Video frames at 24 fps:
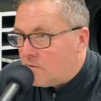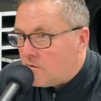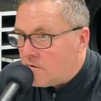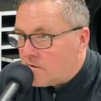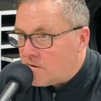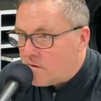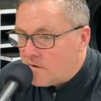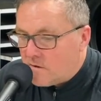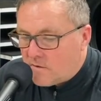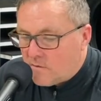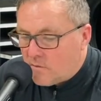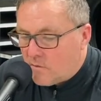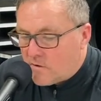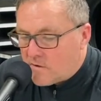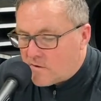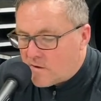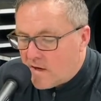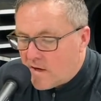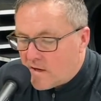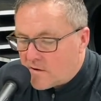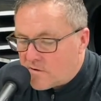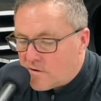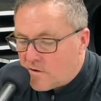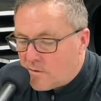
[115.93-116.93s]
wasn't it wasn't
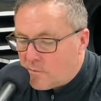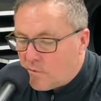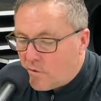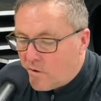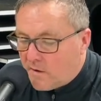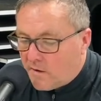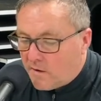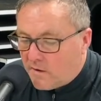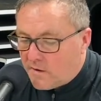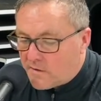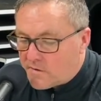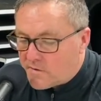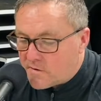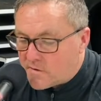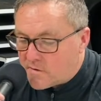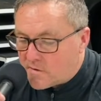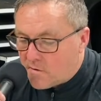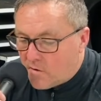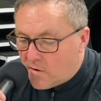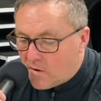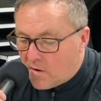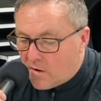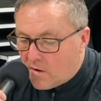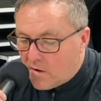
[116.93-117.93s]
actually a point unless you
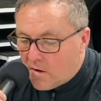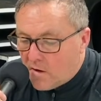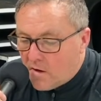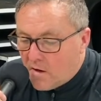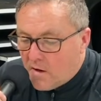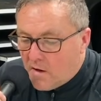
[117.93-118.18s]
scored.